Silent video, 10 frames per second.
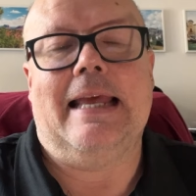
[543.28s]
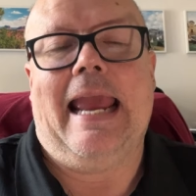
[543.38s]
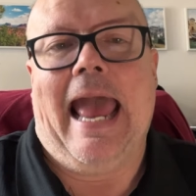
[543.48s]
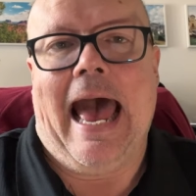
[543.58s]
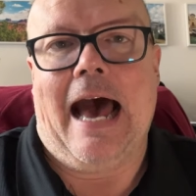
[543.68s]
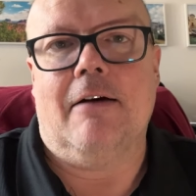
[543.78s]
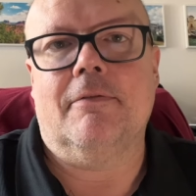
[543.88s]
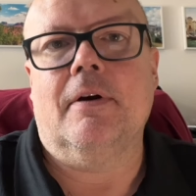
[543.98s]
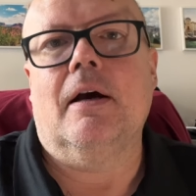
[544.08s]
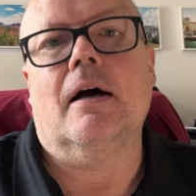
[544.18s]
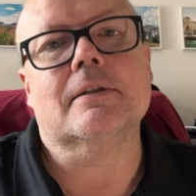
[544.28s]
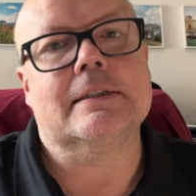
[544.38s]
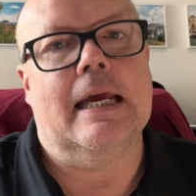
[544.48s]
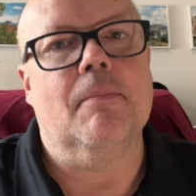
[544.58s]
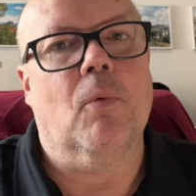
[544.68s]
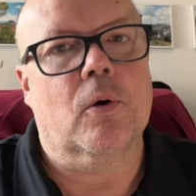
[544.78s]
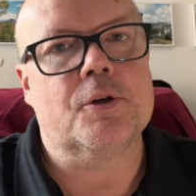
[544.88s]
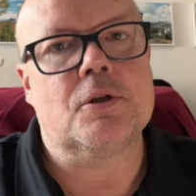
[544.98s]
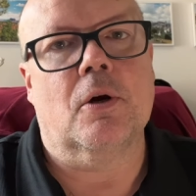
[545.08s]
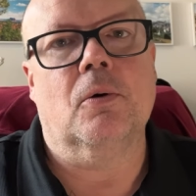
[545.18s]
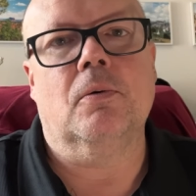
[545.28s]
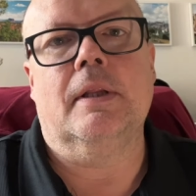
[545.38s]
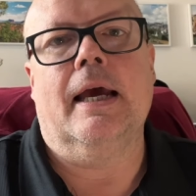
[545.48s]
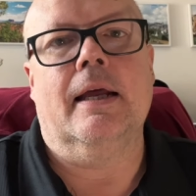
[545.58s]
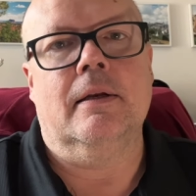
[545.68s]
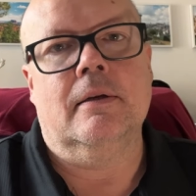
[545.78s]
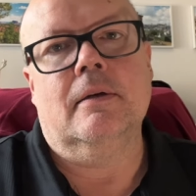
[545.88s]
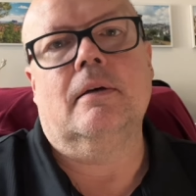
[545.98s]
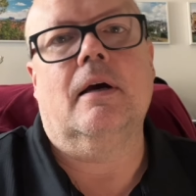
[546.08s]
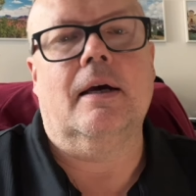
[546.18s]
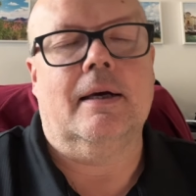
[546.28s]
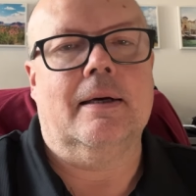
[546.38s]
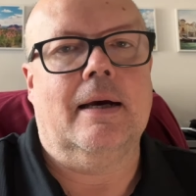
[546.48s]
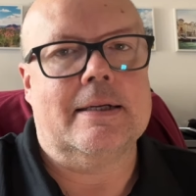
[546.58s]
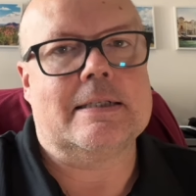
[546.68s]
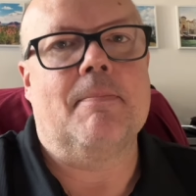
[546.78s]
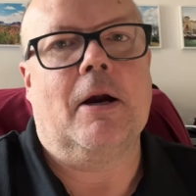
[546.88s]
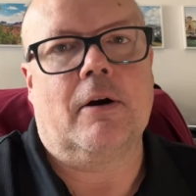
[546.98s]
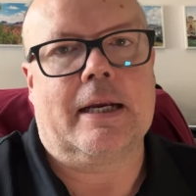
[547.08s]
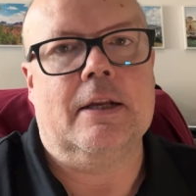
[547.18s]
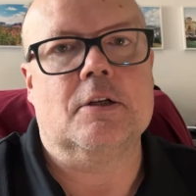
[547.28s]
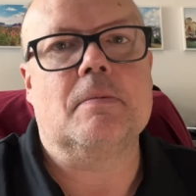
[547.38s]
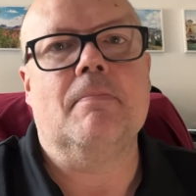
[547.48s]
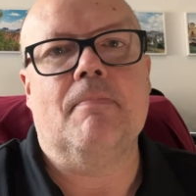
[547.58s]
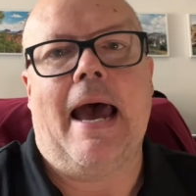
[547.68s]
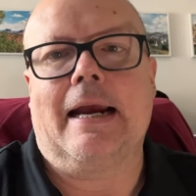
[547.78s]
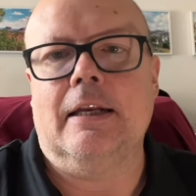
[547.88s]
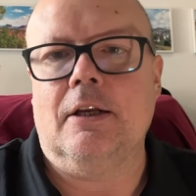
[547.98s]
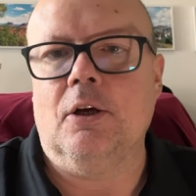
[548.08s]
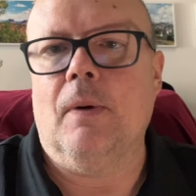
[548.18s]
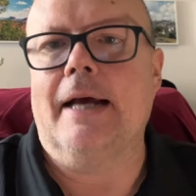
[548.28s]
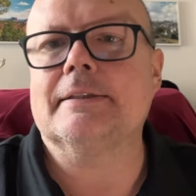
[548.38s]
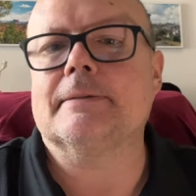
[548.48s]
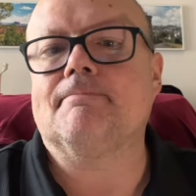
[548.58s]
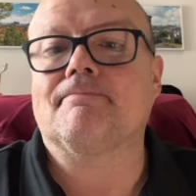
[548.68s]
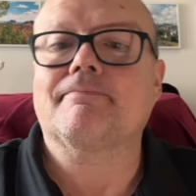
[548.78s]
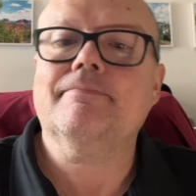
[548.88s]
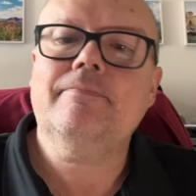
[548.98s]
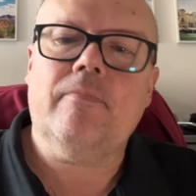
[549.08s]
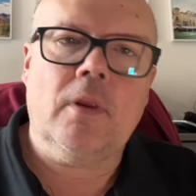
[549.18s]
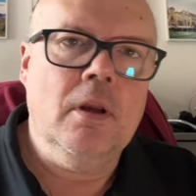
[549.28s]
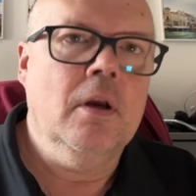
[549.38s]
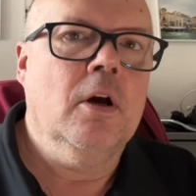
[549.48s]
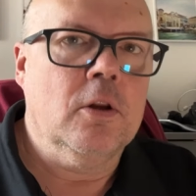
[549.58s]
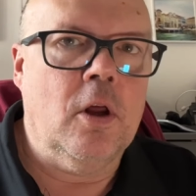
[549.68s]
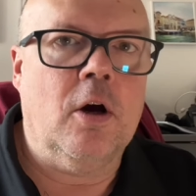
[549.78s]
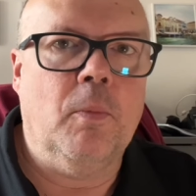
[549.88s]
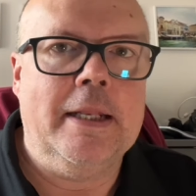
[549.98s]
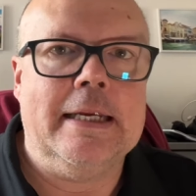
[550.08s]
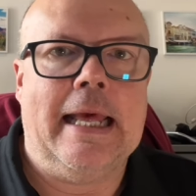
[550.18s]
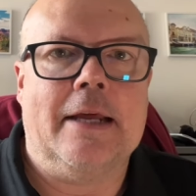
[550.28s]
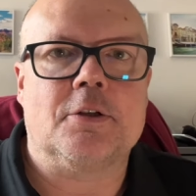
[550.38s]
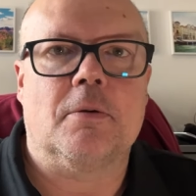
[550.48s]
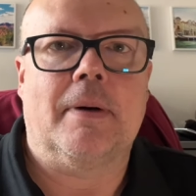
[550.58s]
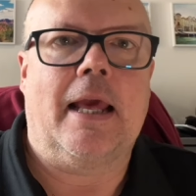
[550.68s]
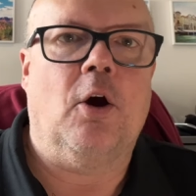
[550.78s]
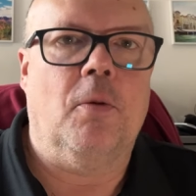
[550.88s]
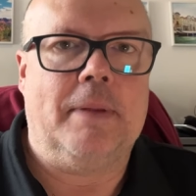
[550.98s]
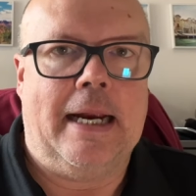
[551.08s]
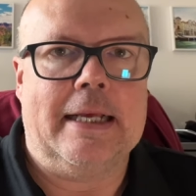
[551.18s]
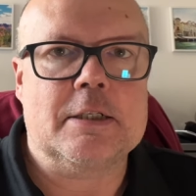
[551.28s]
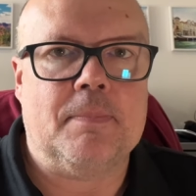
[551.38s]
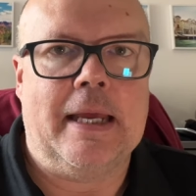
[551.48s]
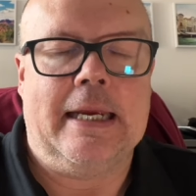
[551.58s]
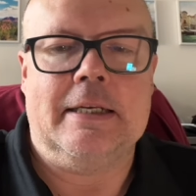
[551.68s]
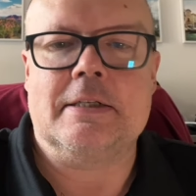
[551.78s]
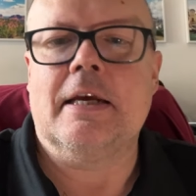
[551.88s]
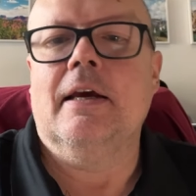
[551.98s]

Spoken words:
have, I'll say, more so than us Americans back in the US. Long-winded answer, but I hope that explains